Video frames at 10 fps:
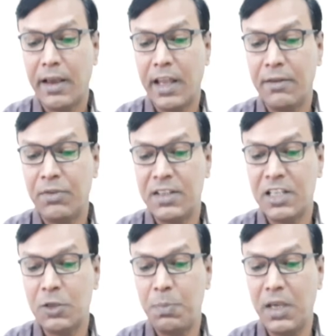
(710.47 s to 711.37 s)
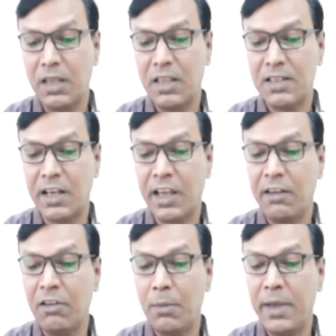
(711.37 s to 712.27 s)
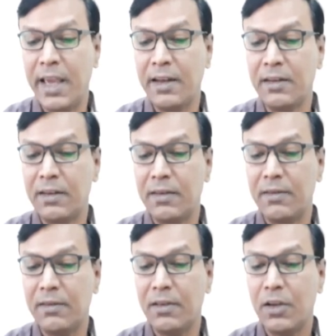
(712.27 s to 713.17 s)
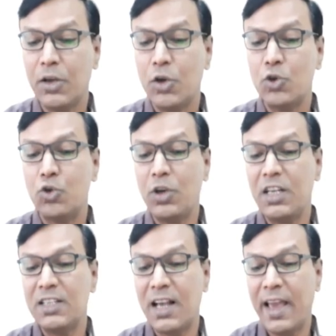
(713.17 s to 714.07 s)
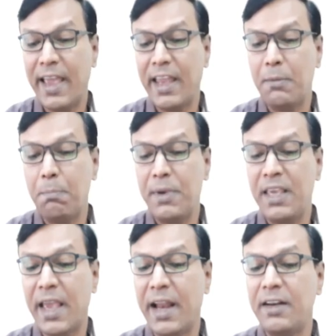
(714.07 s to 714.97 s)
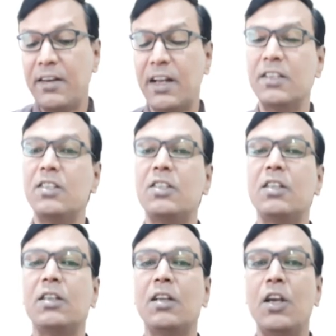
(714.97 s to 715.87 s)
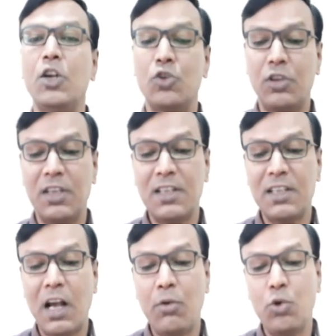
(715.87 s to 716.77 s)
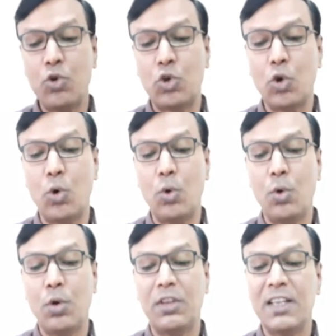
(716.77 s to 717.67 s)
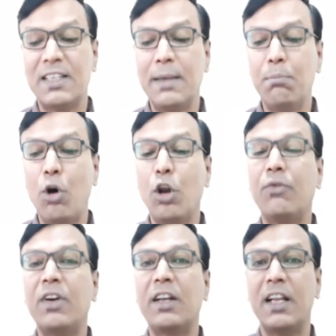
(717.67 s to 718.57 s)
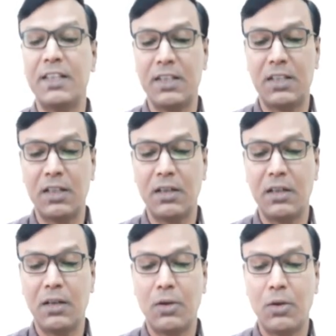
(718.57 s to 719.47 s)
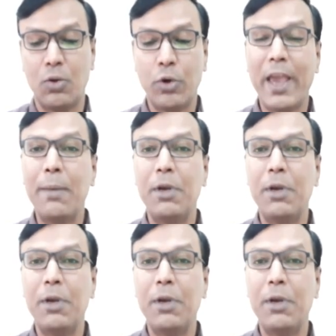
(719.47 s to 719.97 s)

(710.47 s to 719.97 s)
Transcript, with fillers: And if this is P, this again will be N so it is a NPN transistor. So this is how you show the symbol of a transistor. Okay, I